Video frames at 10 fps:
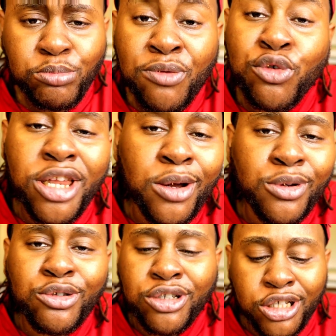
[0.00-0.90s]
If you like
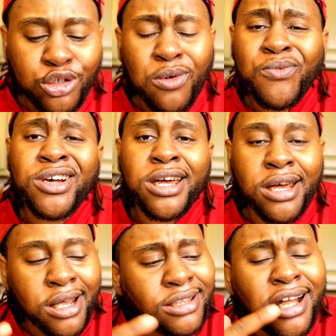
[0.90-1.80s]
what you see, don't
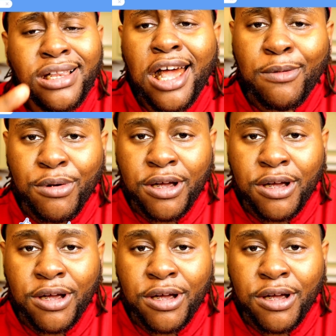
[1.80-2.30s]
forget, hit the like